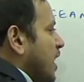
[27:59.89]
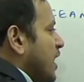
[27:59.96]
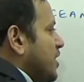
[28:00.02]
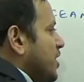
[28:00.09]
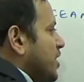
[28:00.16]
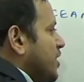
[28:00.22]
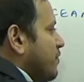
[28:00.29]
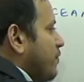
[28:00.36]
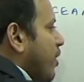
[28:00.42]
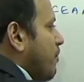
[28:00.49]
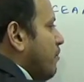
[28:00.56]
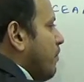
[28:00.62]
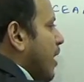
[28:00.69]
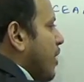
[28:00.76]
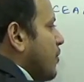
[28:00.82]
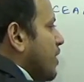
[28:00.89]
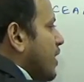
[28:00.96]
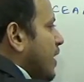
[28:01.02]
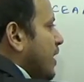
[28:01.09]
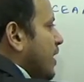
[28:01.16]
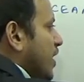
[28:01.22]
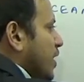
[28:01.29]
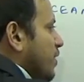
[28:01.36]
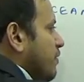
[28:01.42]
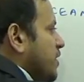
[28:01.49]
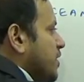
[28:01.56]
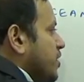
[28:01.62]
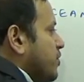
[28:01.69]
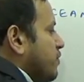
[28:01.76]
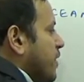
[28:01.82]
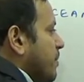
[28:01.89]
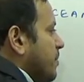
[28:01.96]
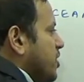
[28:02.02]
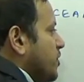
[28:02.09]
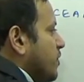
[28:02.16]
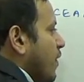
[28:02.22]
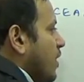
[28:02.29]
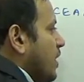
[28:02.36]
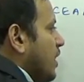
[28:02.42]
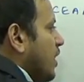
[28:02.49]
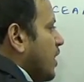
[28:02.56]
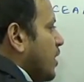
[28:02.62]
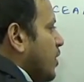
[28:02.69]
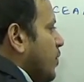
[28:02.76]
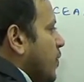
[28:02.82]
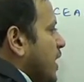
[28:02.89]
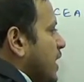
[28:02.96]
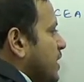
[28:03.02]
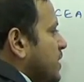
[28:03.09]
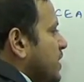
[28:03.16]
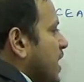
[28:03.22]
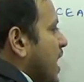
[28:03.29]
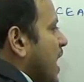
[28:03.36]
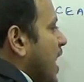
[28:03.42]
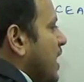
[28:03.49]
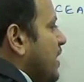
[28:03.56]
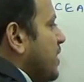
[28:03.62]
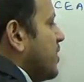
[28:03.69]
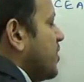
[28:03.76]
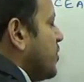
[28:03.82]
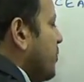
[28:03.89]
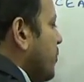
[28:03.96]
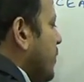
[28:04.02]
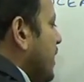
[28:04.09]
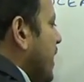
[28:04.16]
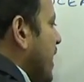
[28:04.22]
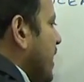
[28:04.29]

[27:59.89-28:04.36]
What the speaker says: transform boundary which is famous for earthquakes, and it is known